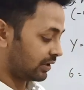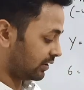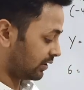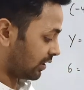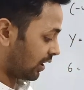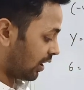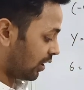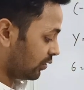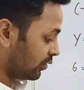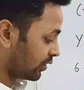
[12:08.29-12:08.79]

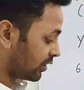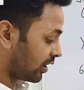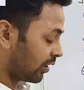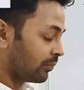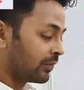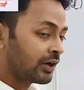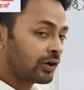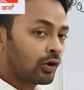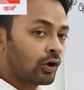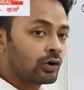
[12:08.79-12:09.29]
Now
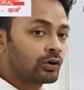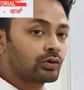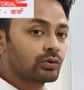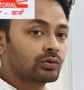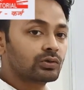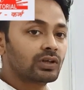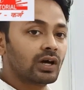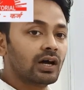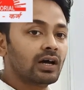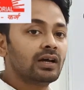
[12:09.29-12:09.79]
coming on
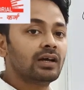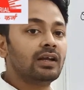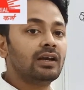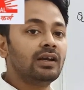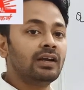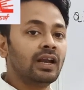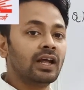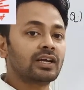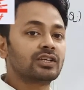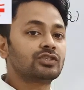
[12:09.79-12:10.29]
to the
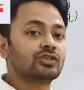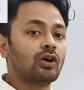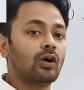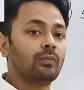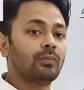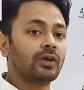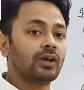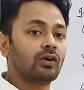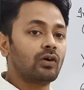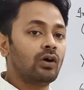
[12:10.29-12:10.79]
next
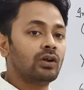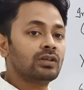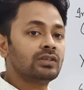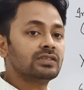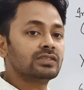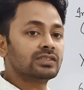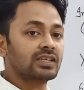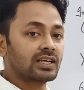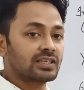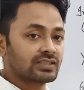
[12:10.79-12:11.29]
topic
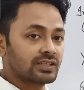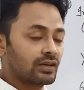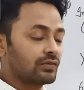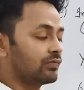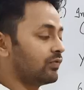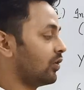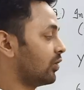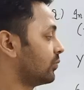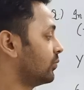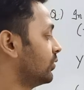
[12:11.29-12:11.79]
on
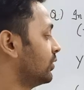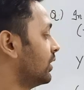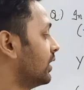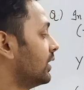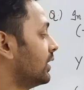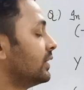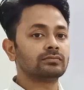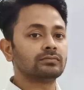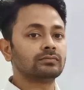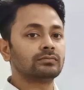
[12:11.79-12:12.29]
section formula.